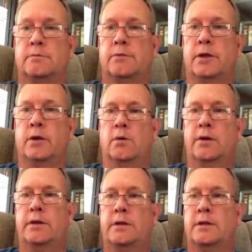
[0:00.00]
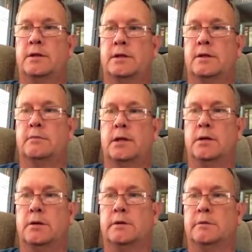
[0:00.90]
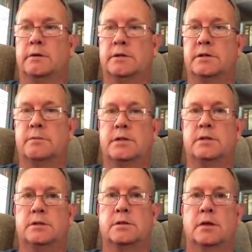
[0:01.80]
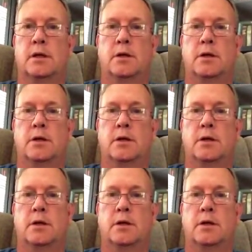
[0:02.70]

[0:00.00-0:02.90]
The only thing that can be hurt is the business.